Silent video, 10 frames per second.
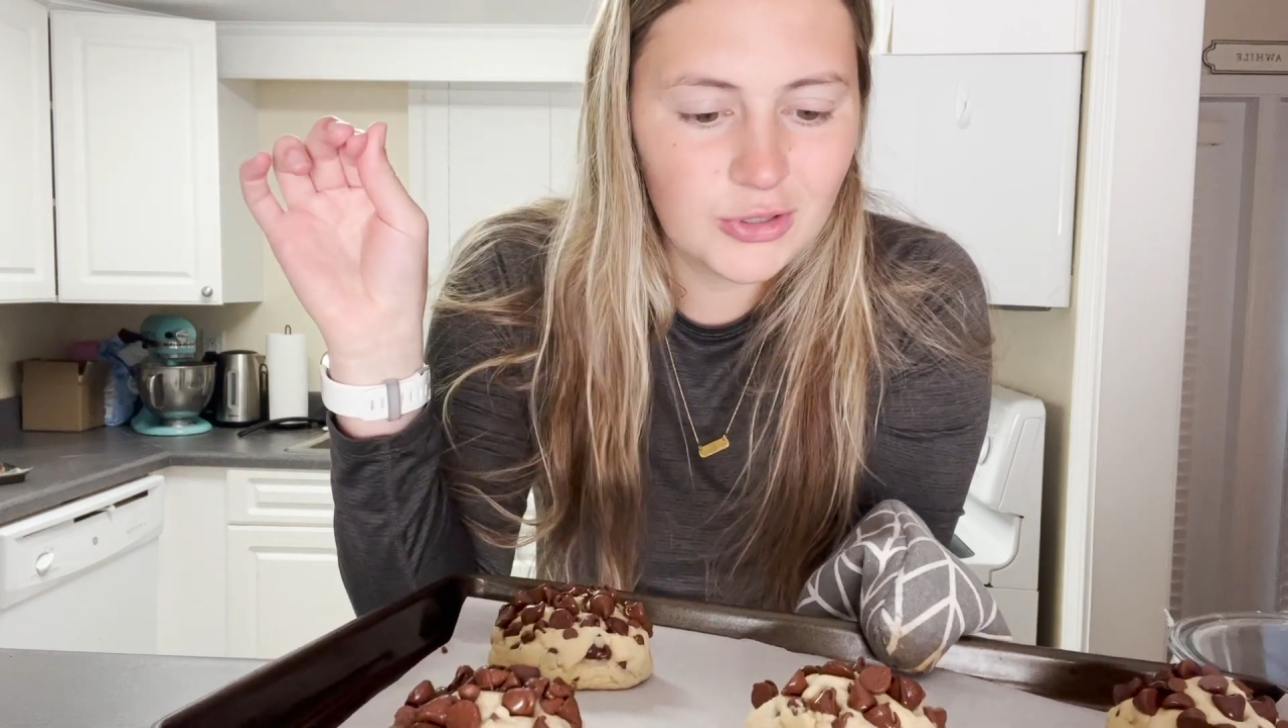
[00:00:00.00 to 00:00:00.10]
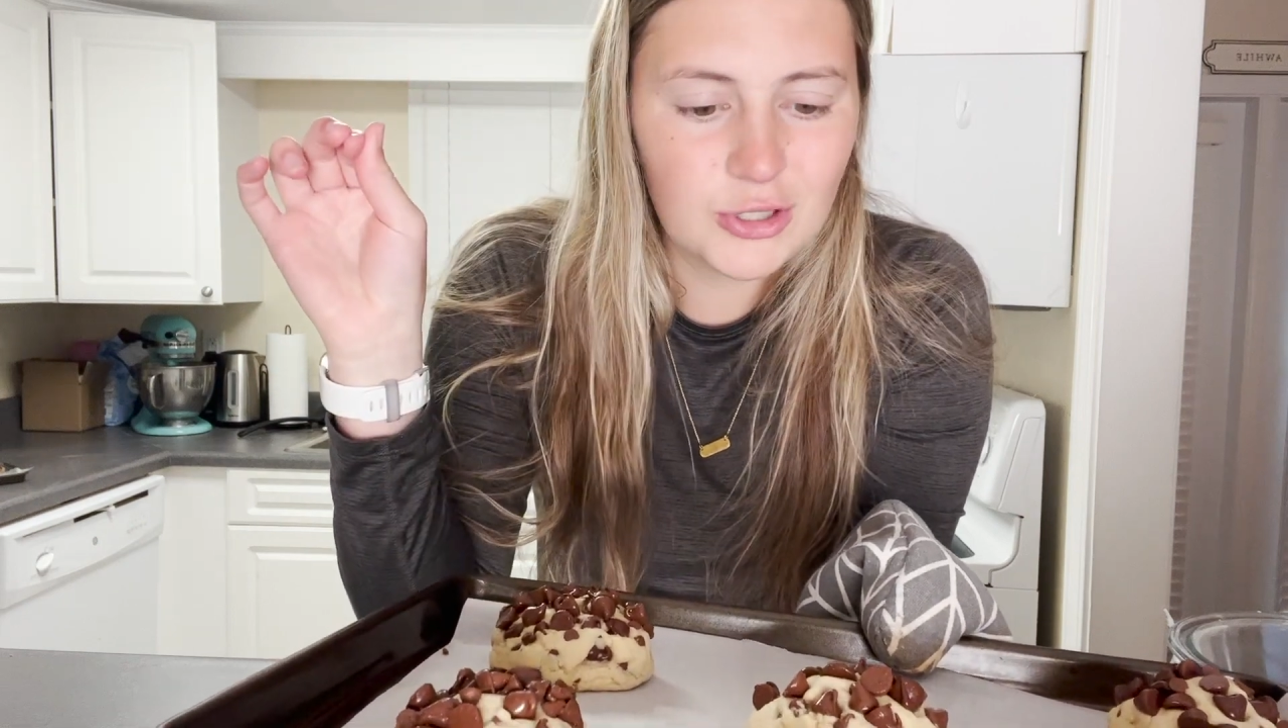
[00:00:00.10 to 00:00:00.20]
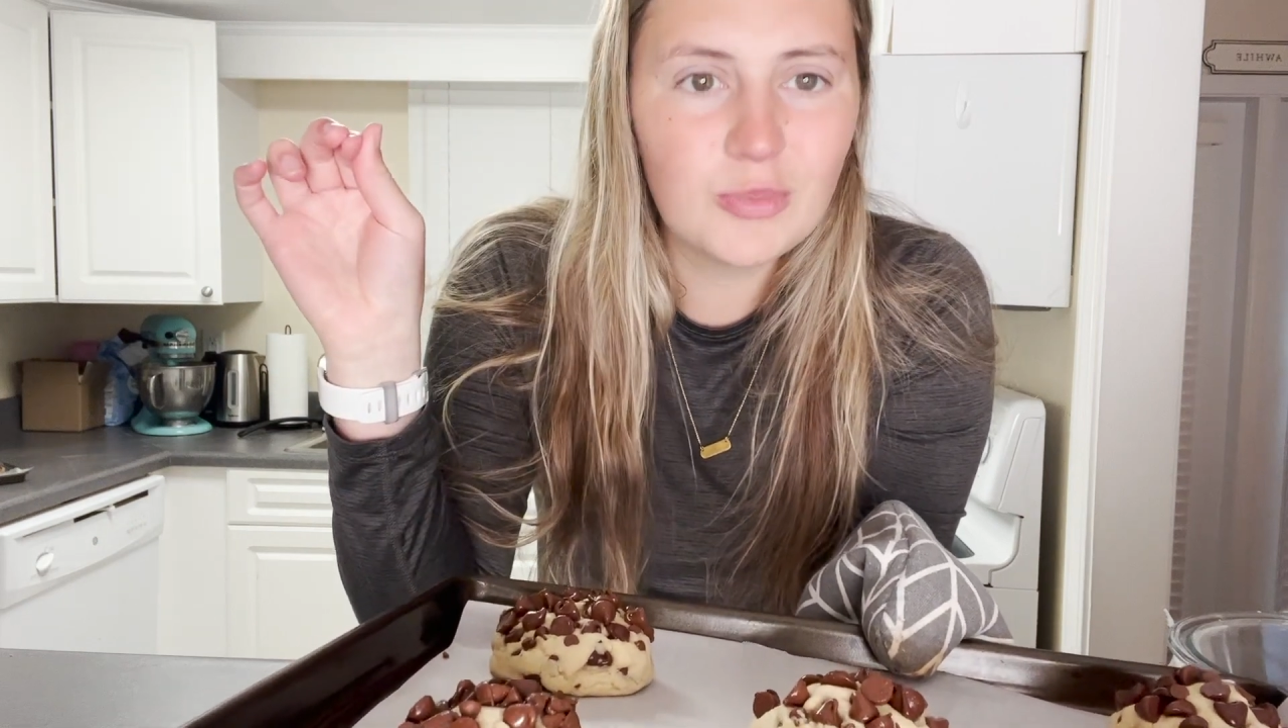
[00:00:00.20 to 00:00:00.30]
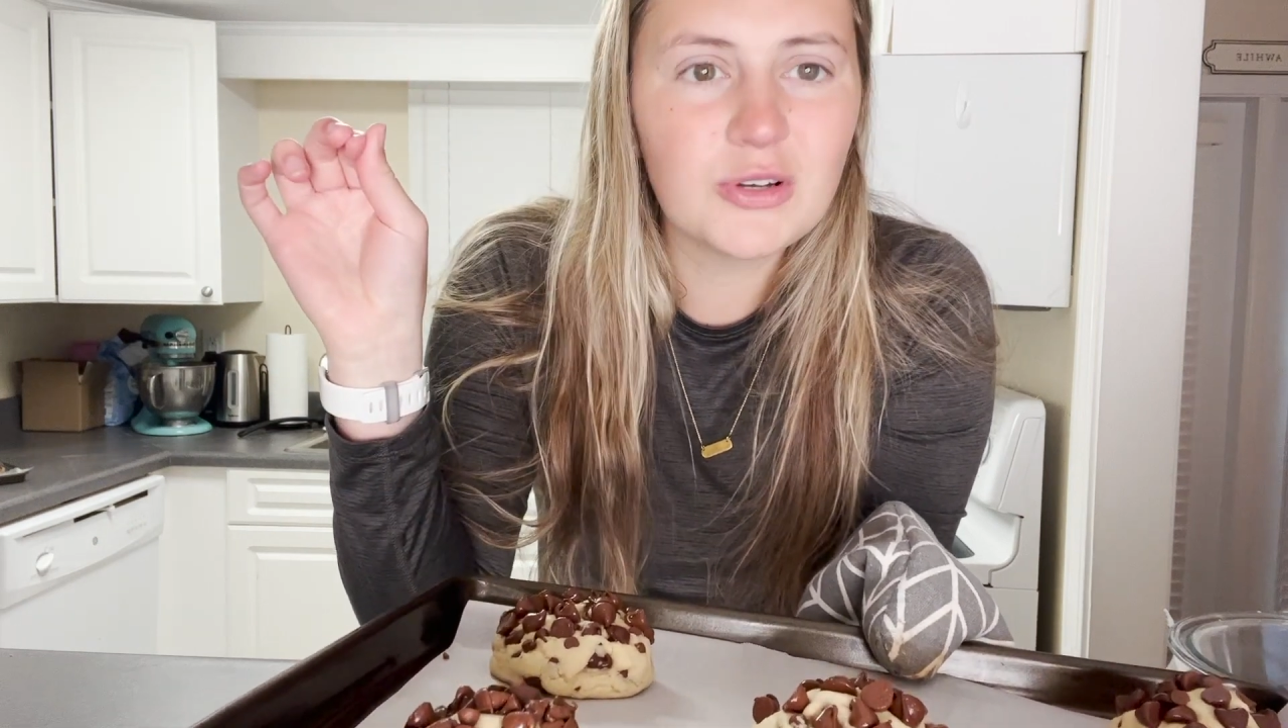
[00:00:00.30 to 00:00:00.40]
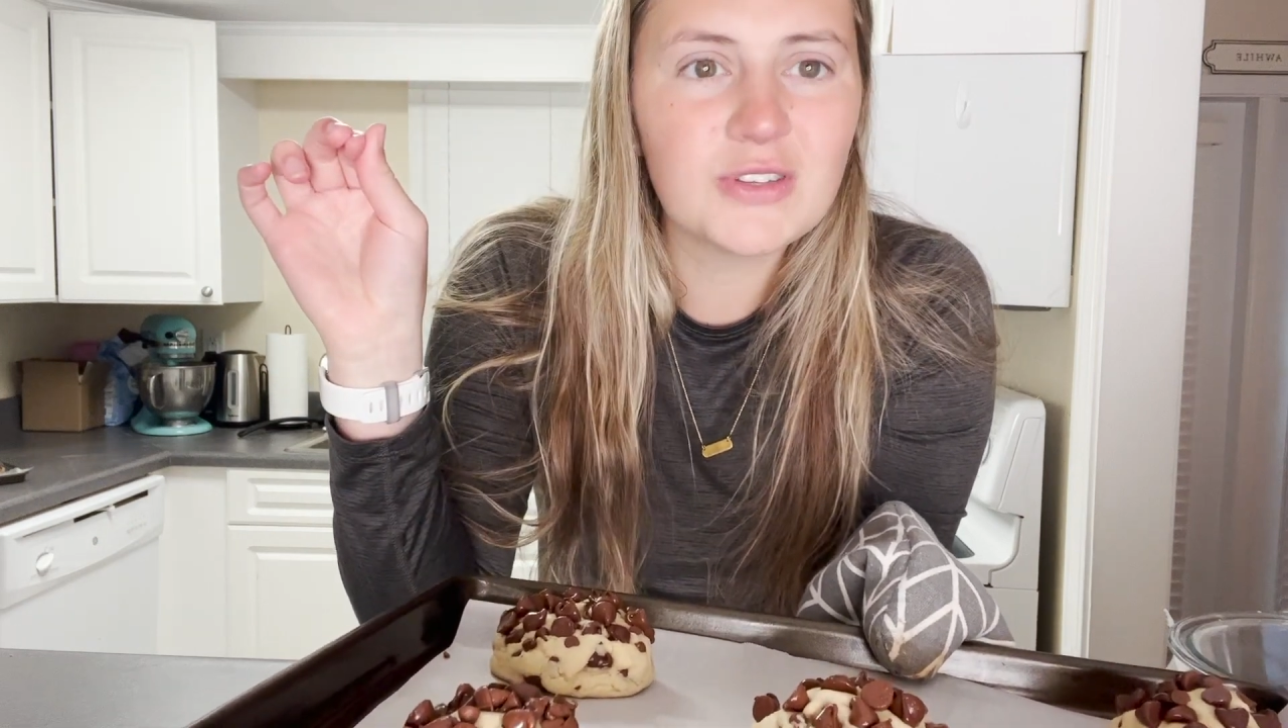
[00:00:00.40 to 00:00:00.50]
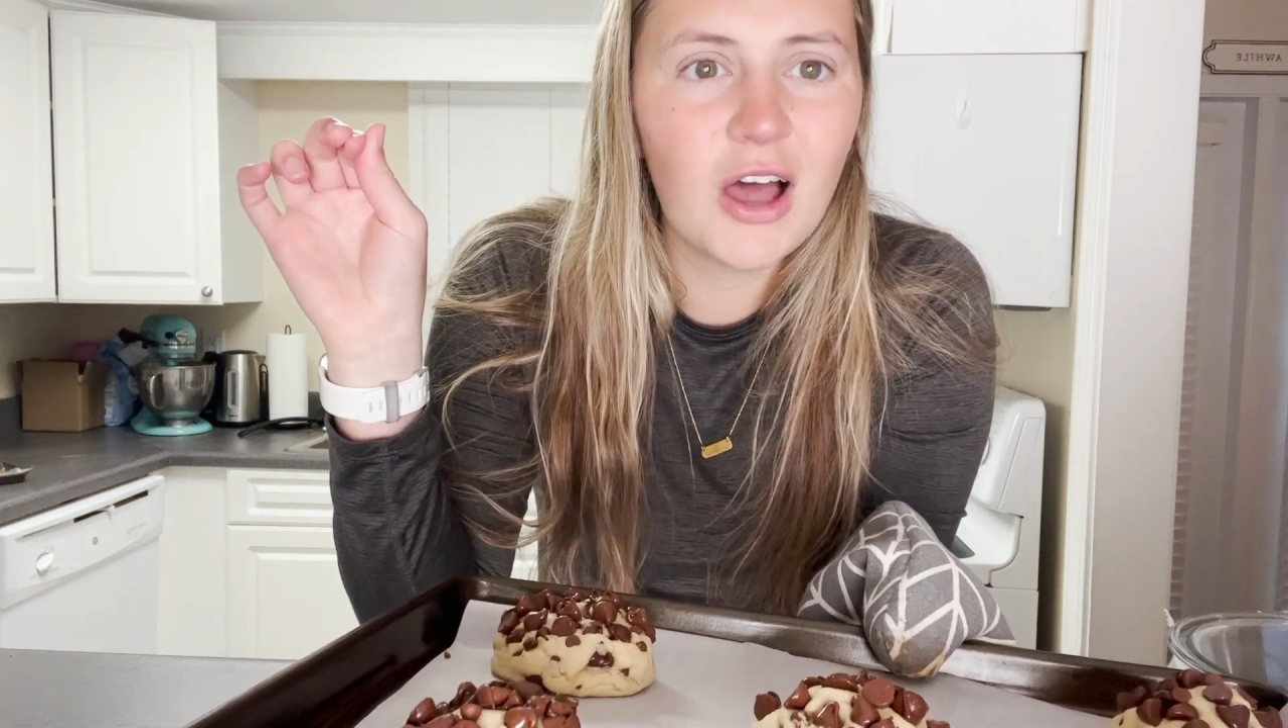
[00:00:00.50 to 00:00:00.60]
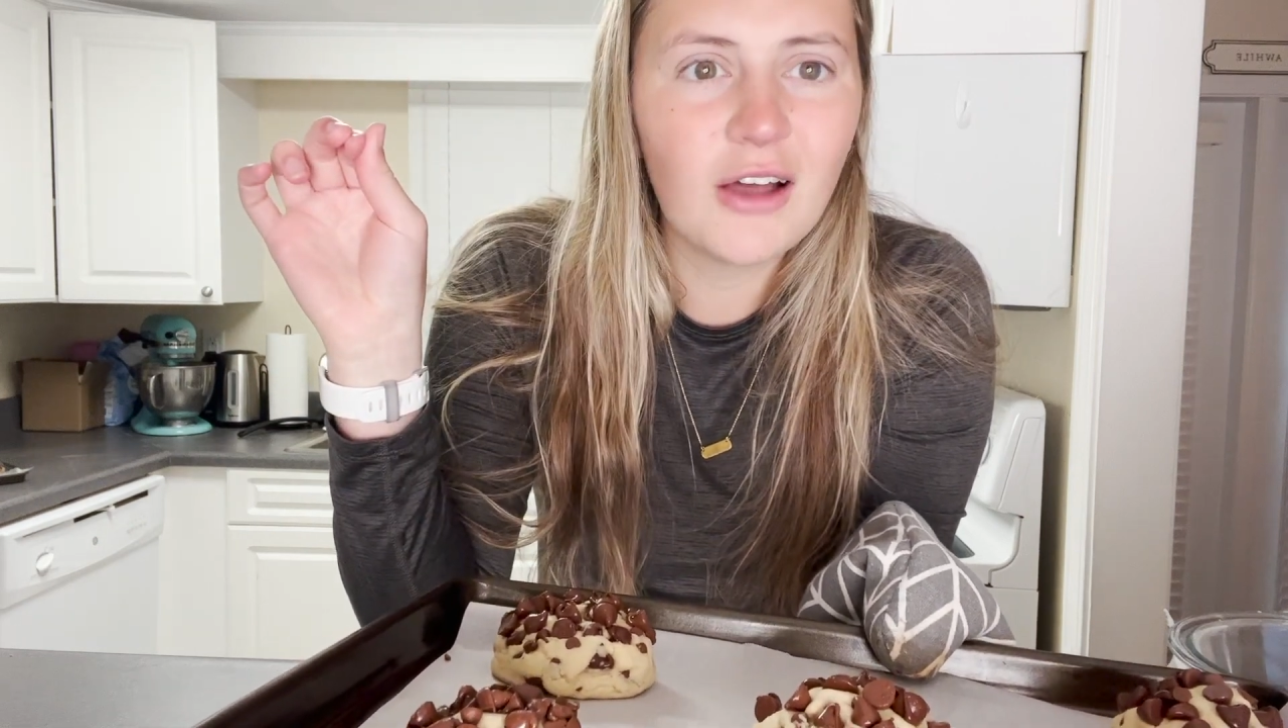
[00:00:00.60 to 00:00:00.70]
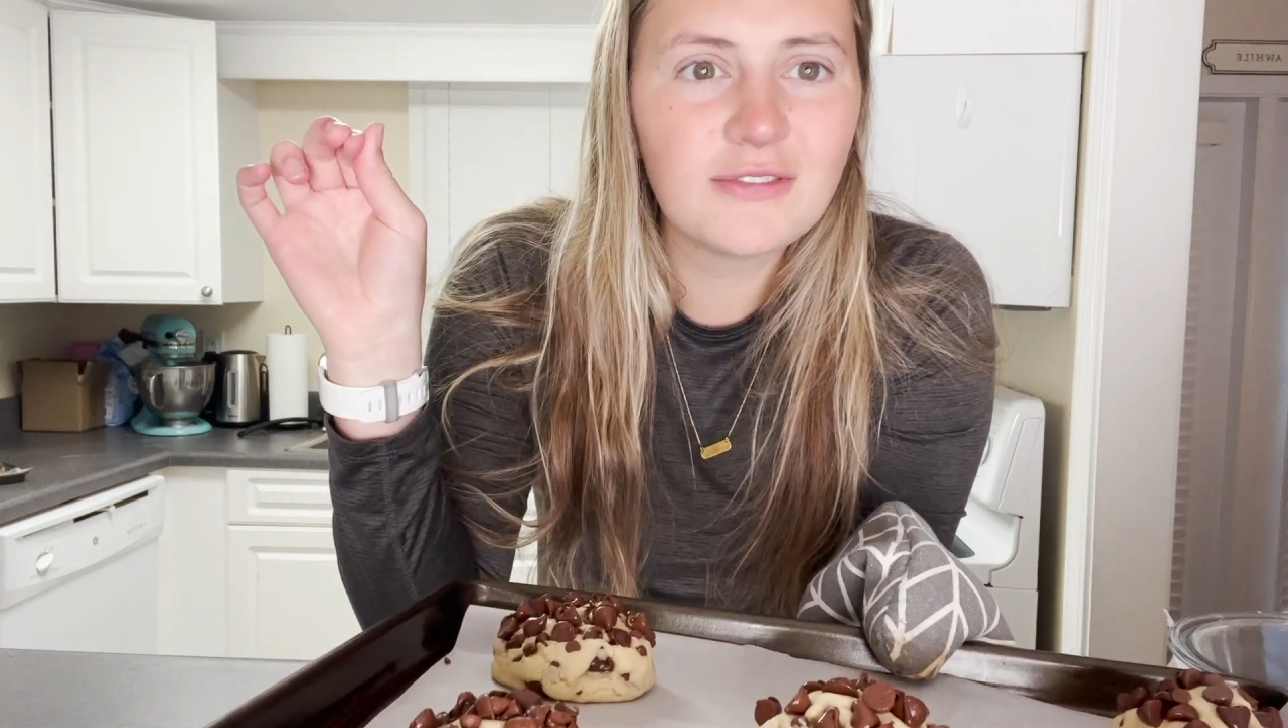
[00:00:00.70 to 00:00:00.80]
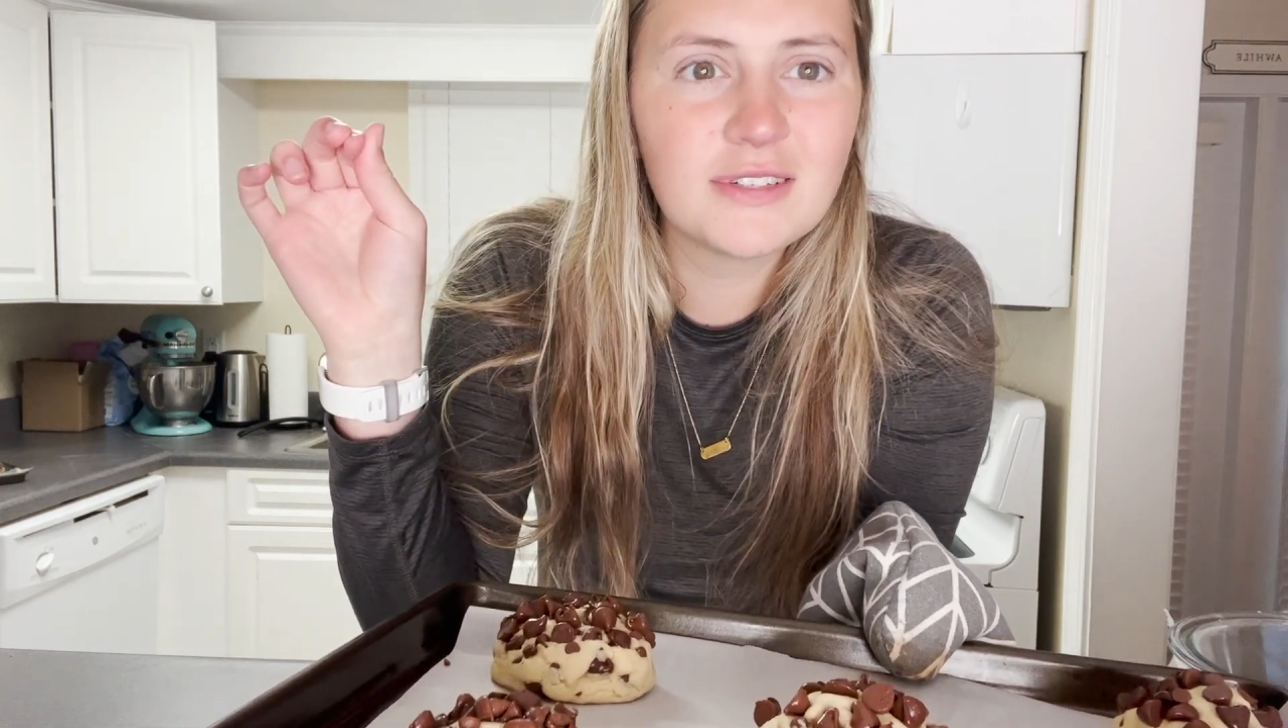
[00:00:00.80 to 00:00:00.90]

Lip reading: duper soft.